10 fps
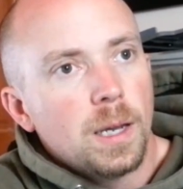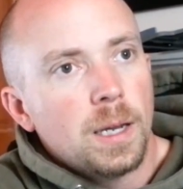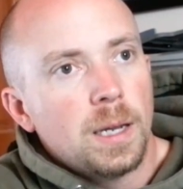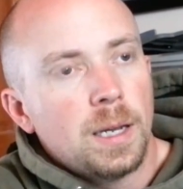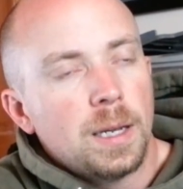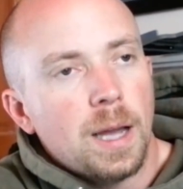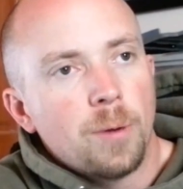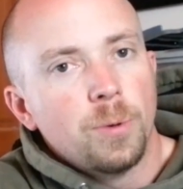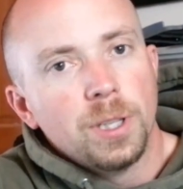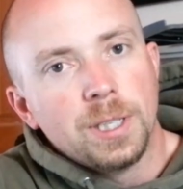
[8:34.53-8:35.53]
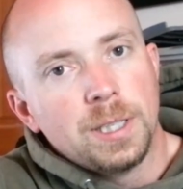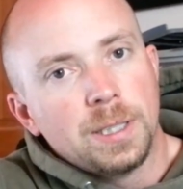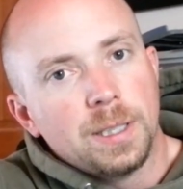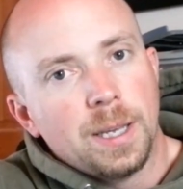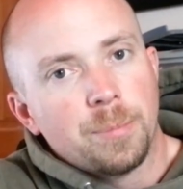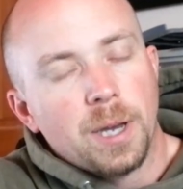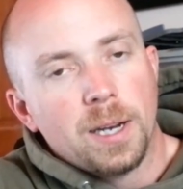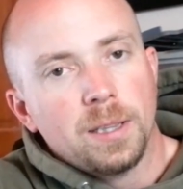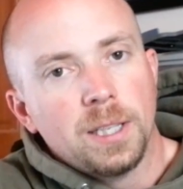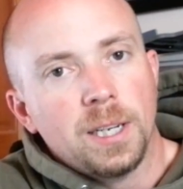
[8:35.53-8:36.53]
uh, I really am
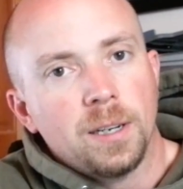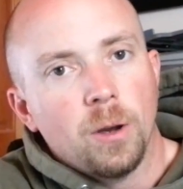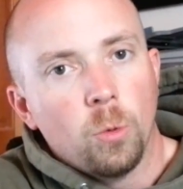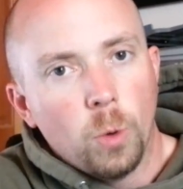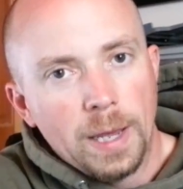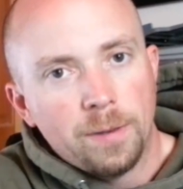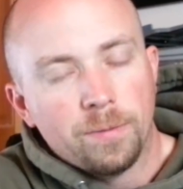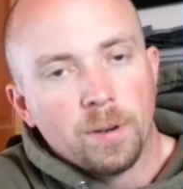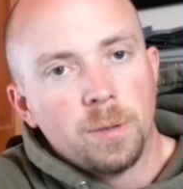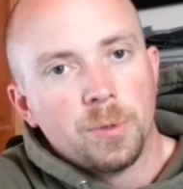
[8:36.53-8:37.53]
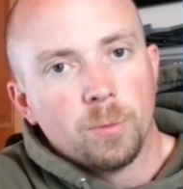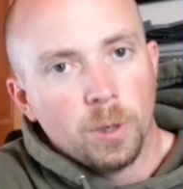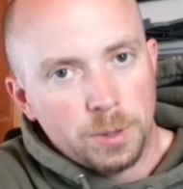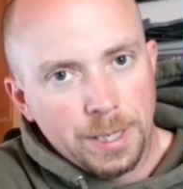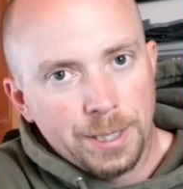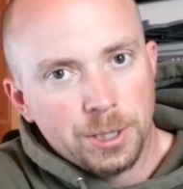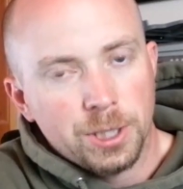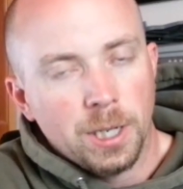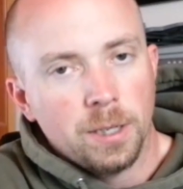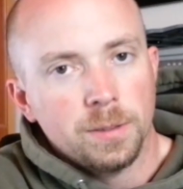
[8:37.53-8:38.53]
kind of leaning away from the rotating
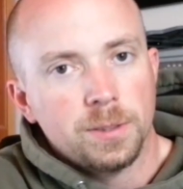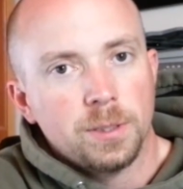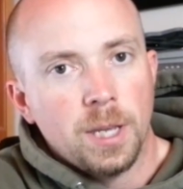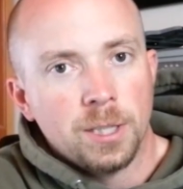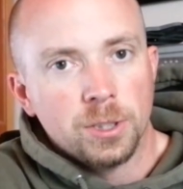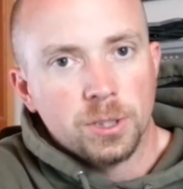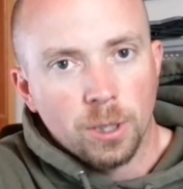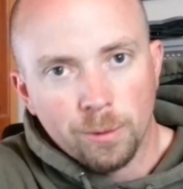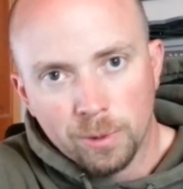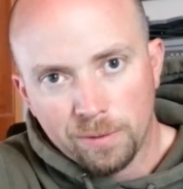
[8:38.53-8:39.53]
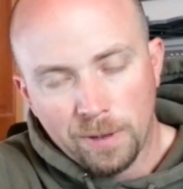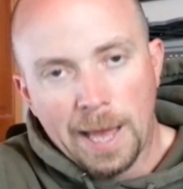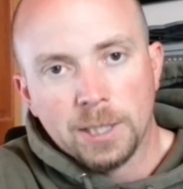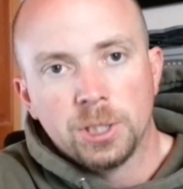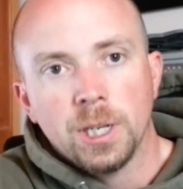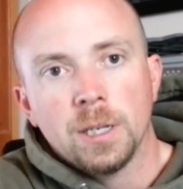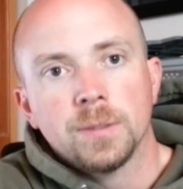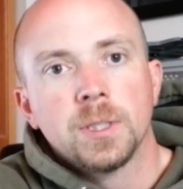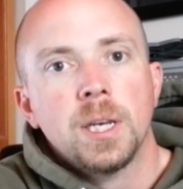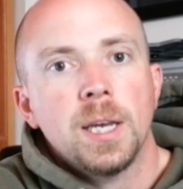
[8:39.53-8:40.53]
shells and just going with flat
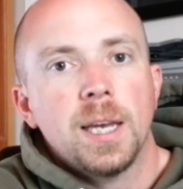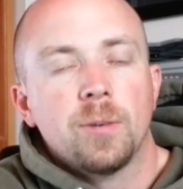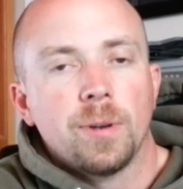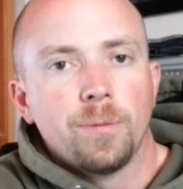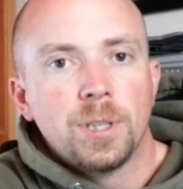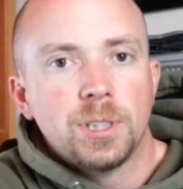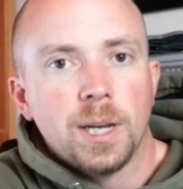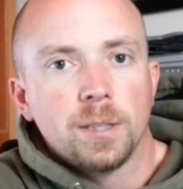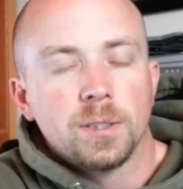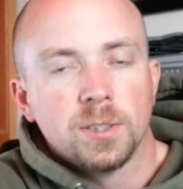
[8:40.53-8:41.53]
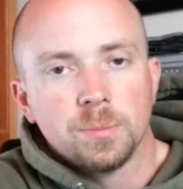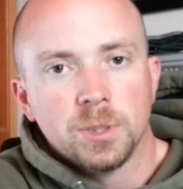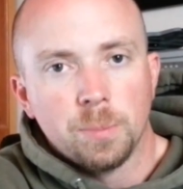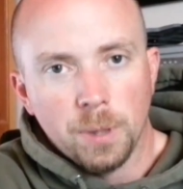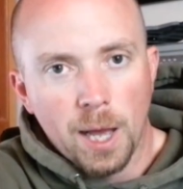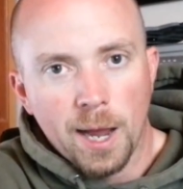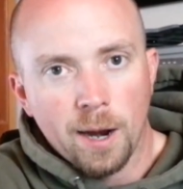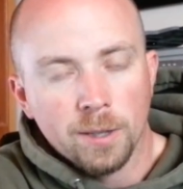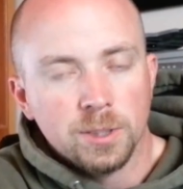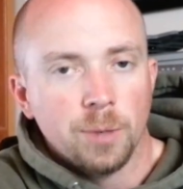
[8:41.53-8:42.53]
shells. And we've reached out to some
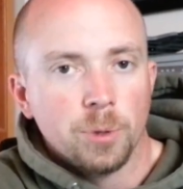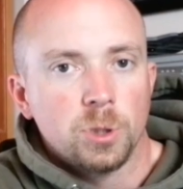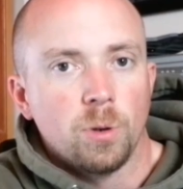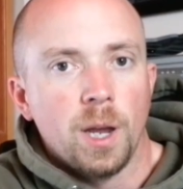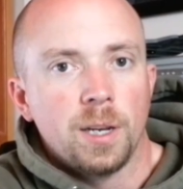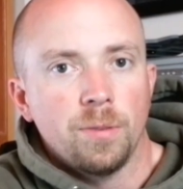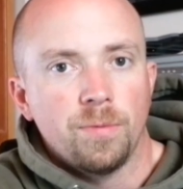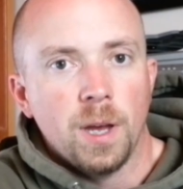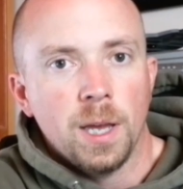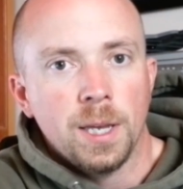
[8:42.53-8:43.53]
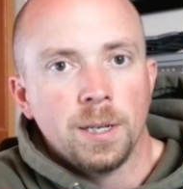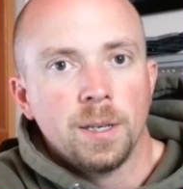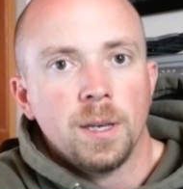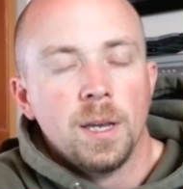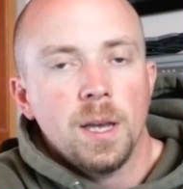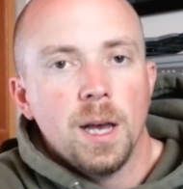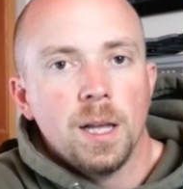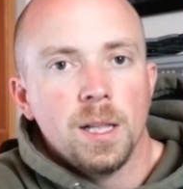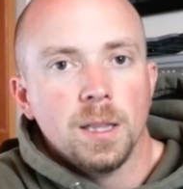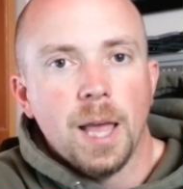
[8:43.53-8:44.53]
suppliers and we're trying to find
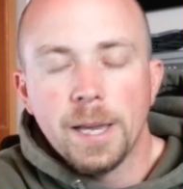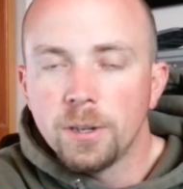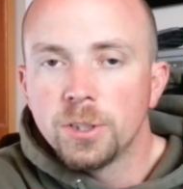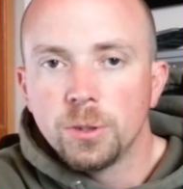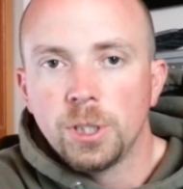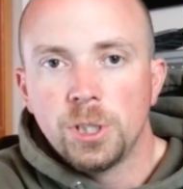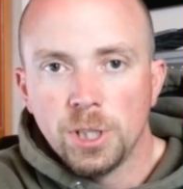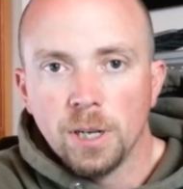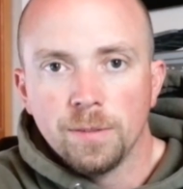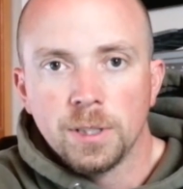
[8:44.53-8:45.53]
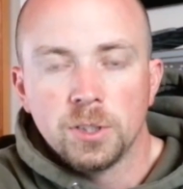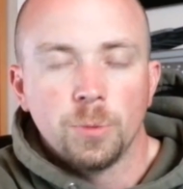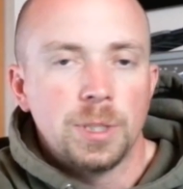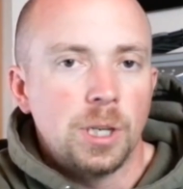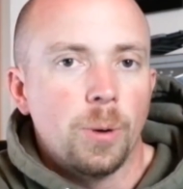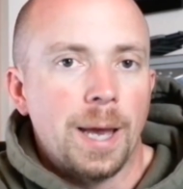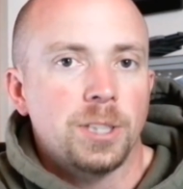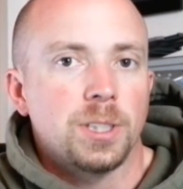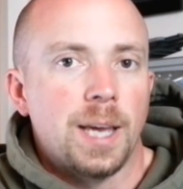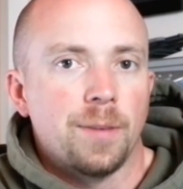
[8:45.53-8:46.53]
uh, lighter duty shelving so we don't
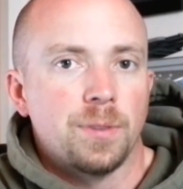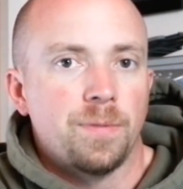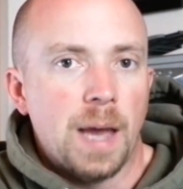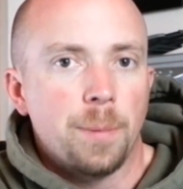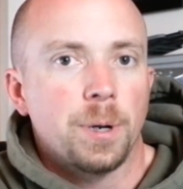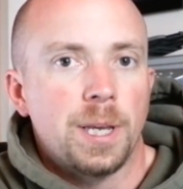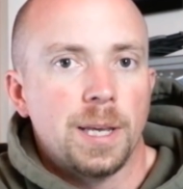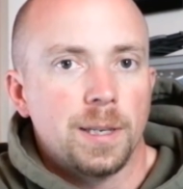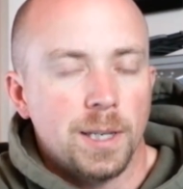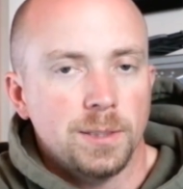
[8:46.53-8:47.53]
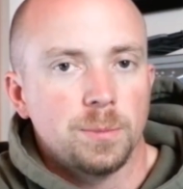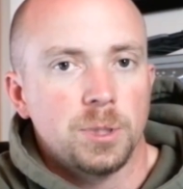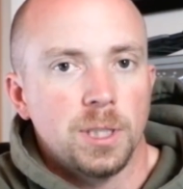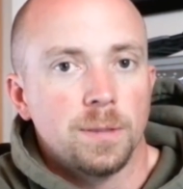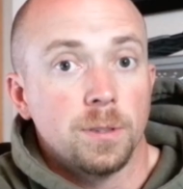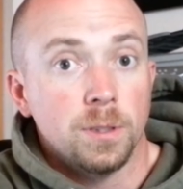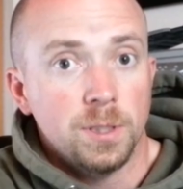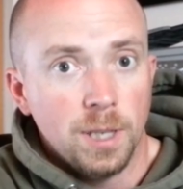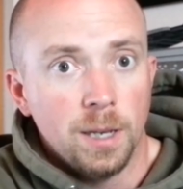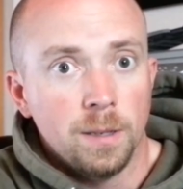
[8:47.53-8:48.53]
actually have to fabricate custom shelves
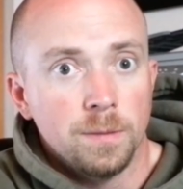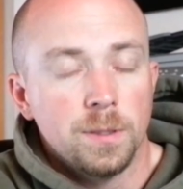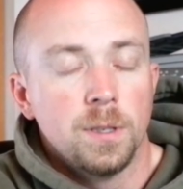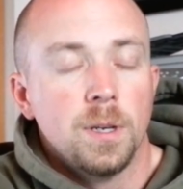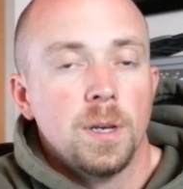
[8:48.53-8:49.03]
ourselves.